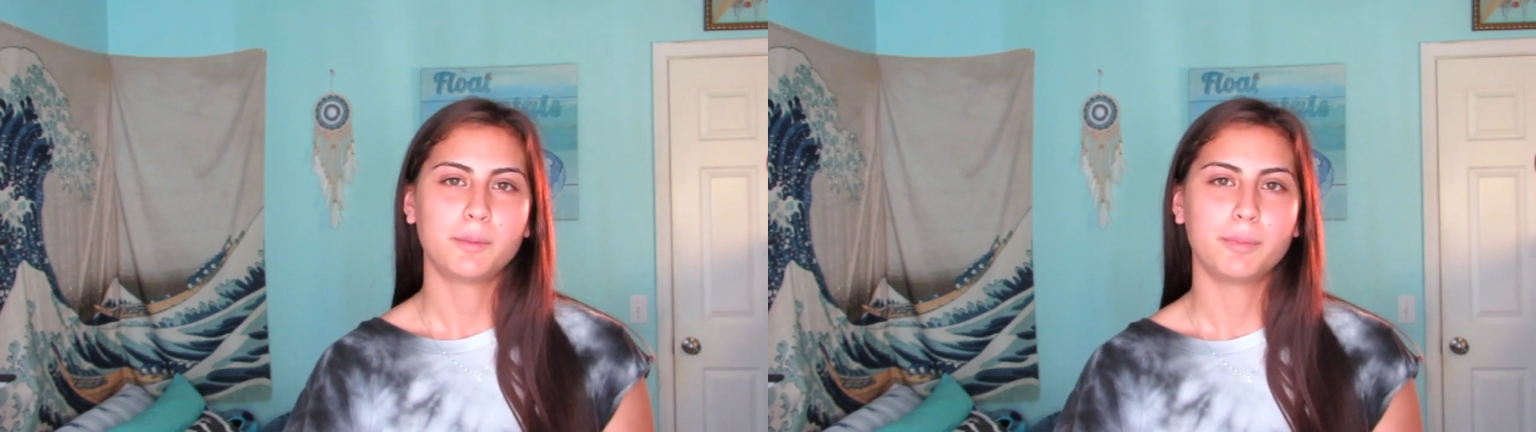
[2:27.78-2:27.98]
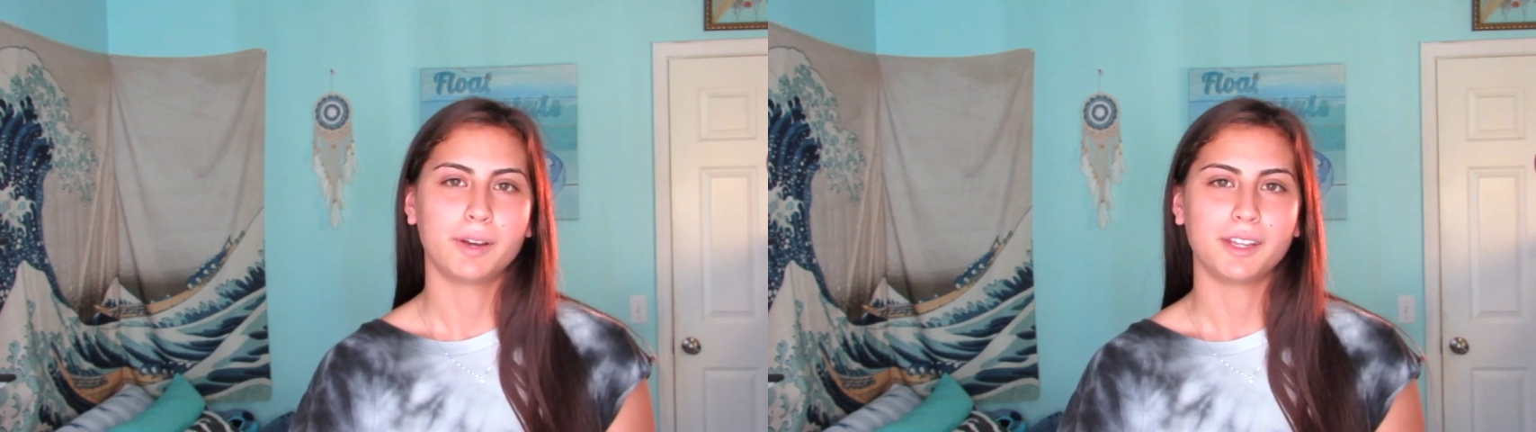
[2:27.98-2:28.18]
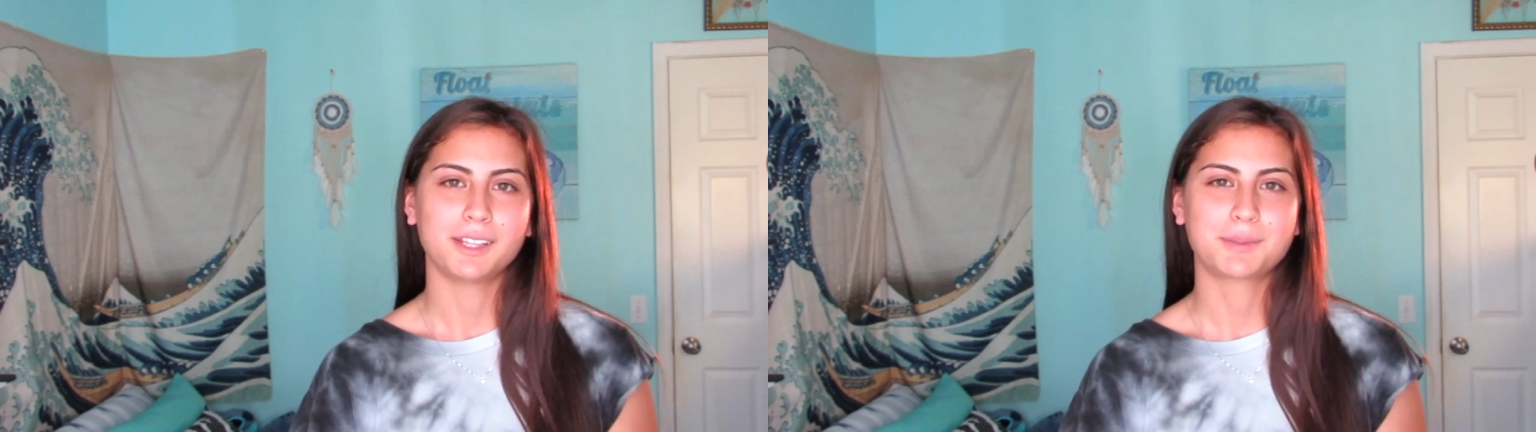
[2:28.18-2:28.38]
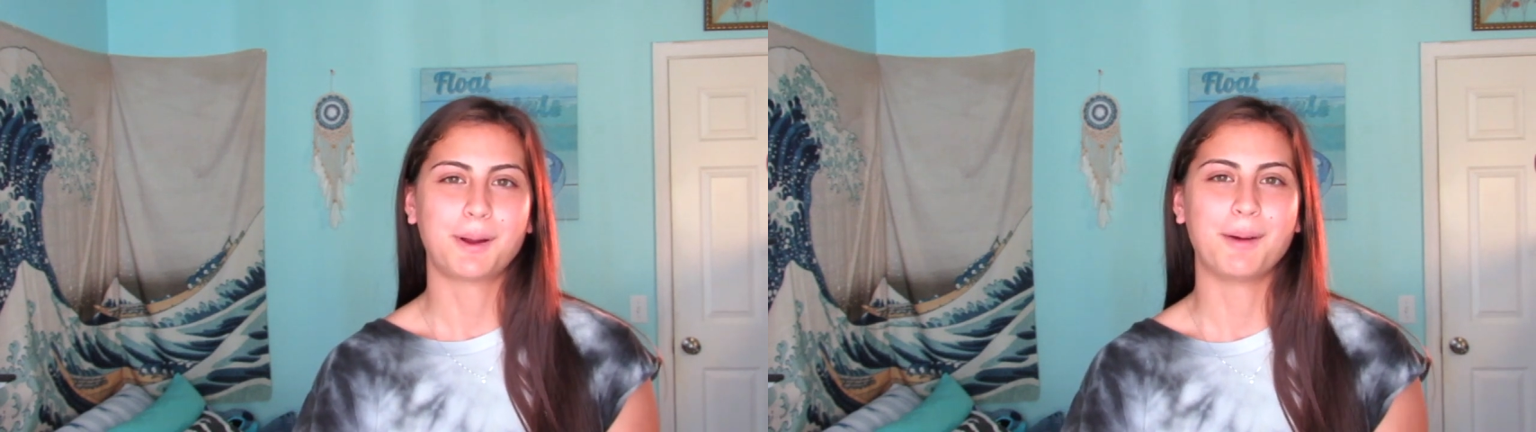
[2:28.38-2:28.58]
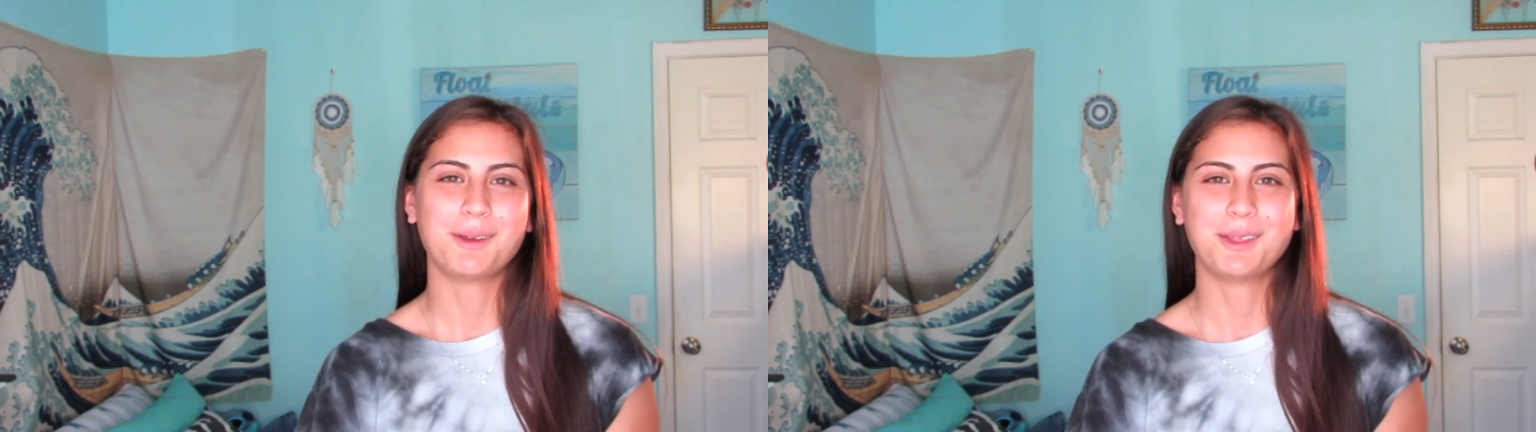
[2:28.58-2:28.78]
but that's
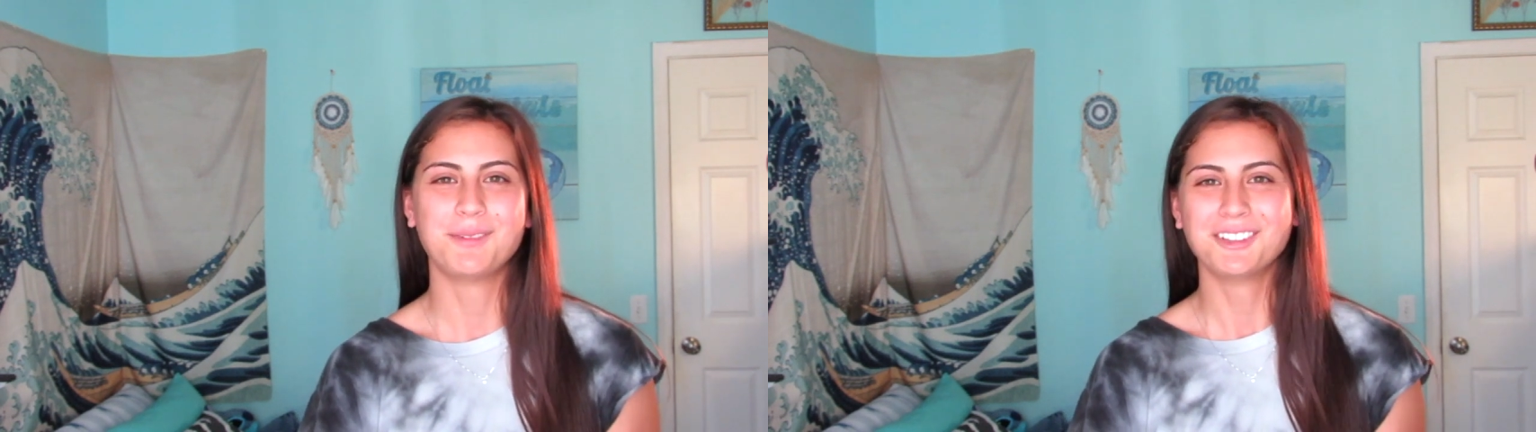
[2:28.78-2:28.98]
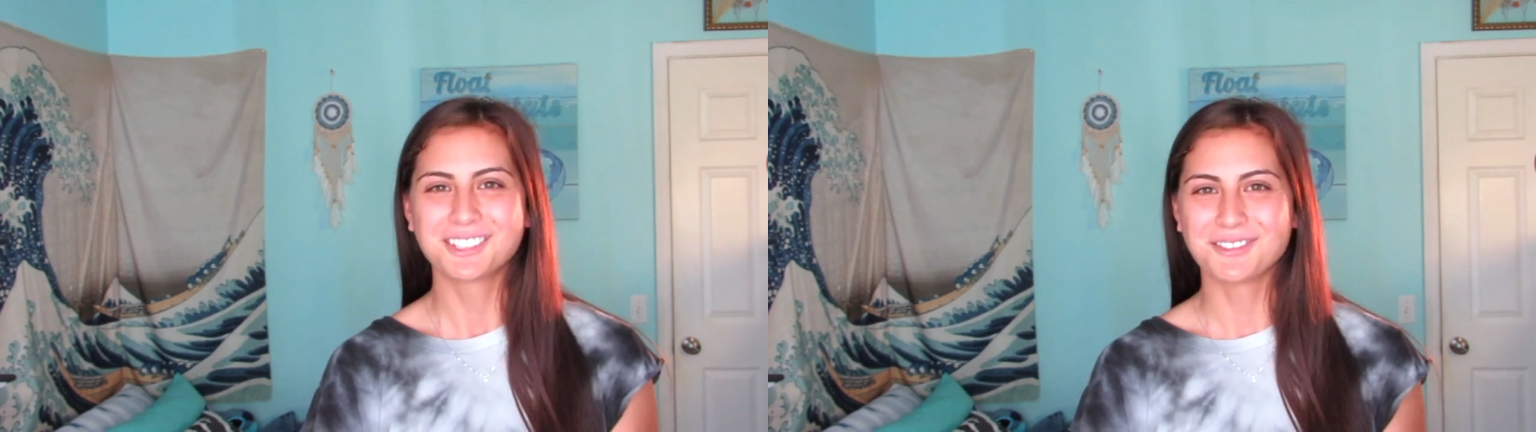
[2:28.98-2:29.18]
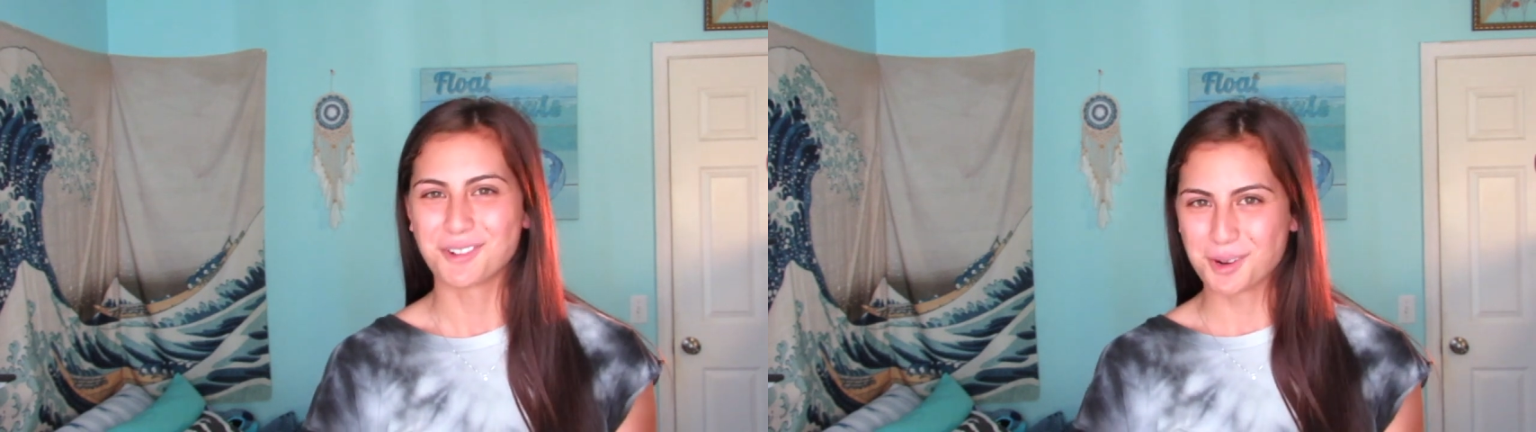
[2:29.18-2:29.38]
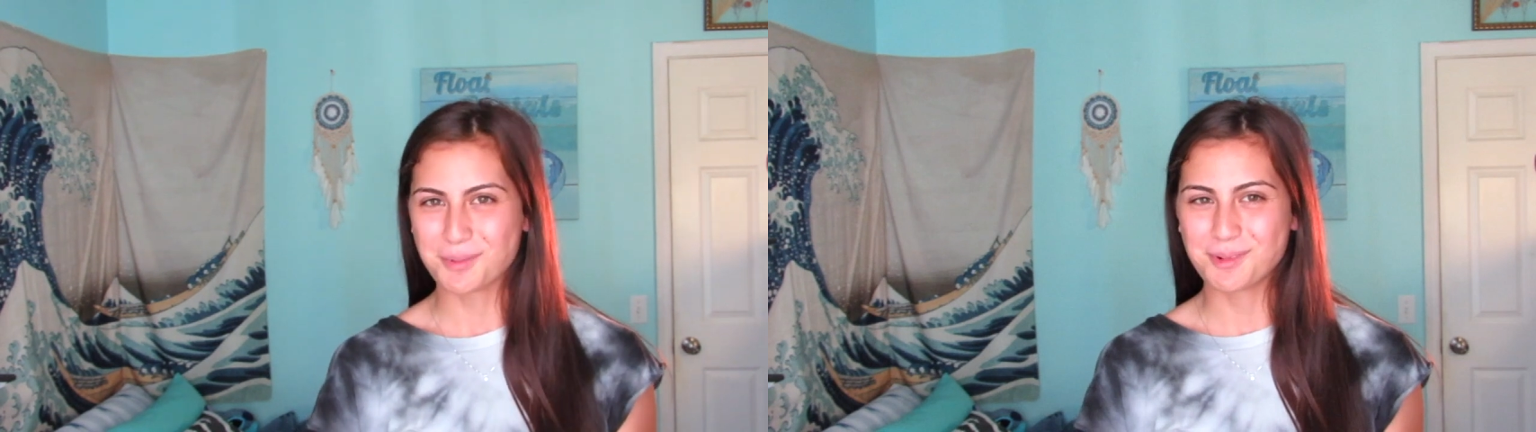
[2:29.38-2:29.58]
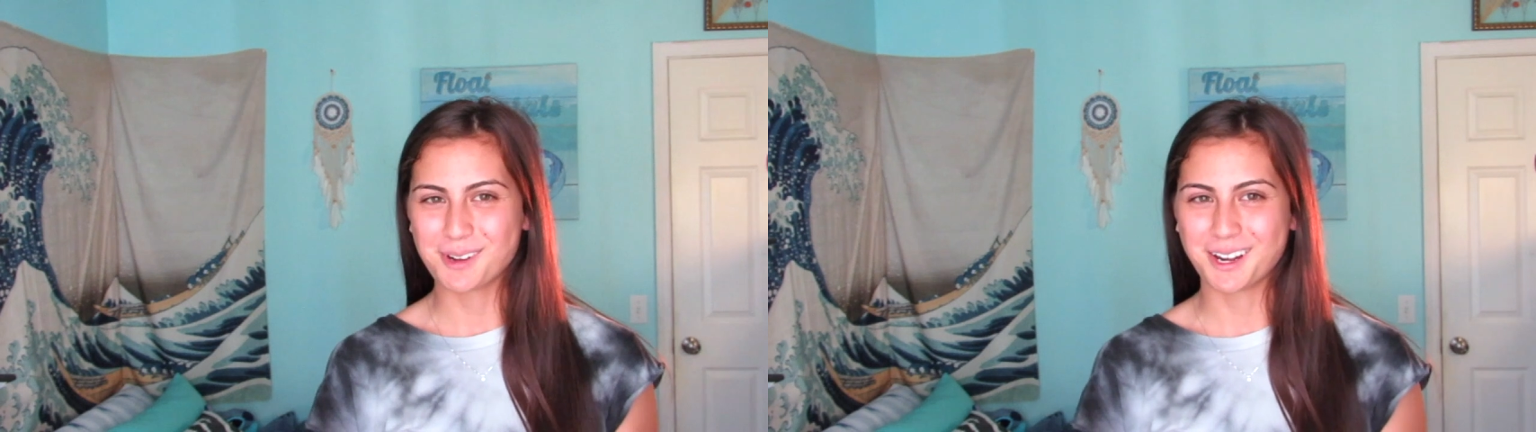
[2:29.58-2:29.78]
probably the most
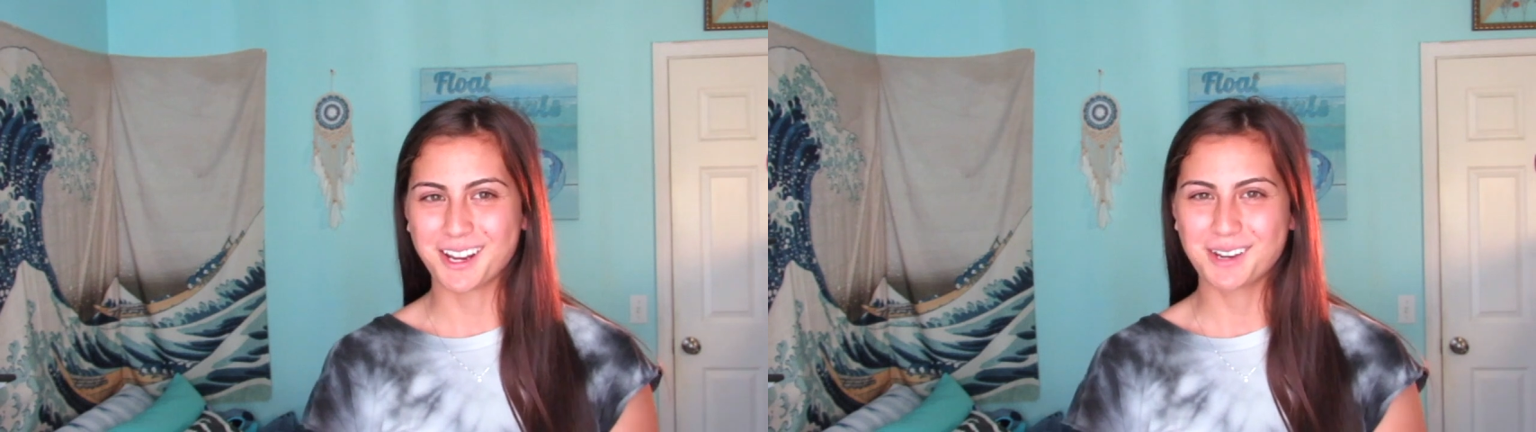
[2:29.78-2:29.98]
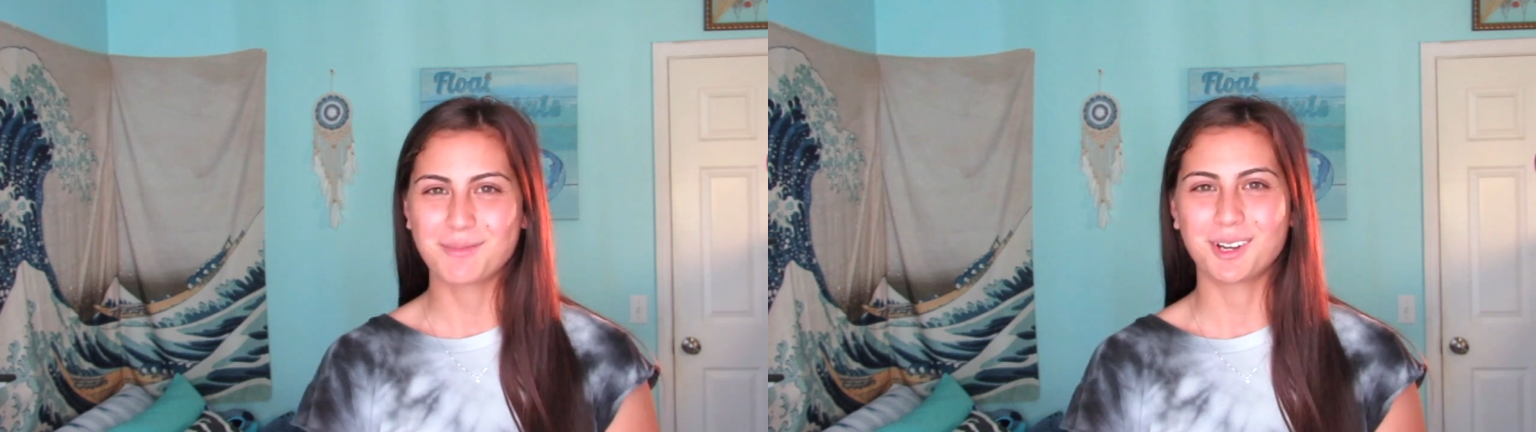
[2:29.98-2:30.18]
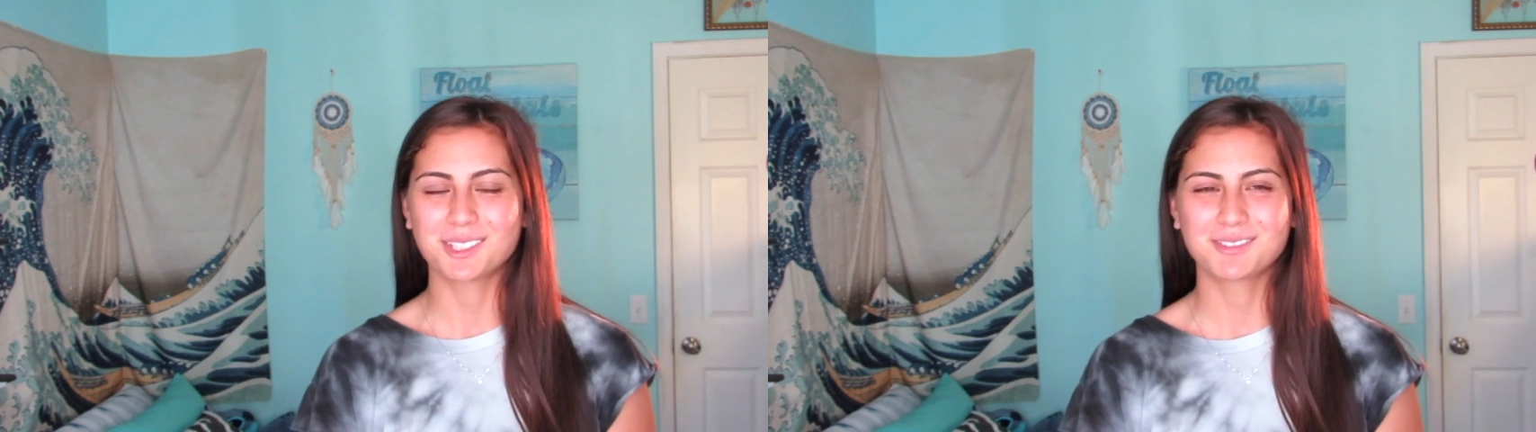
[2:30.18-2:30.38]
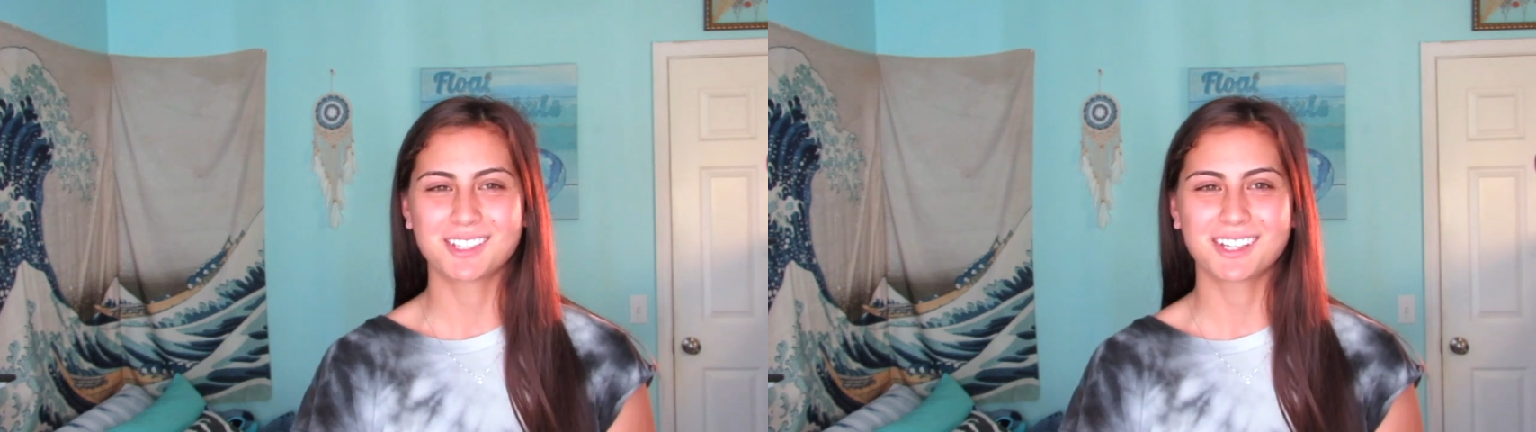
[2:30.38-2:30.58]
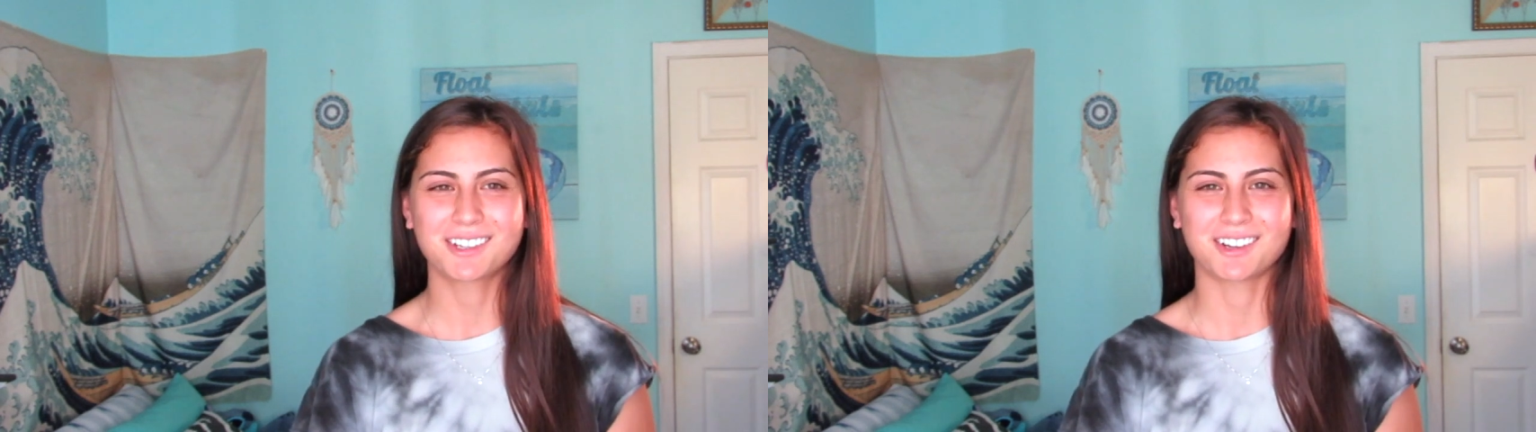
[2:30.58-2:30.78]
affordable one I could possibly get.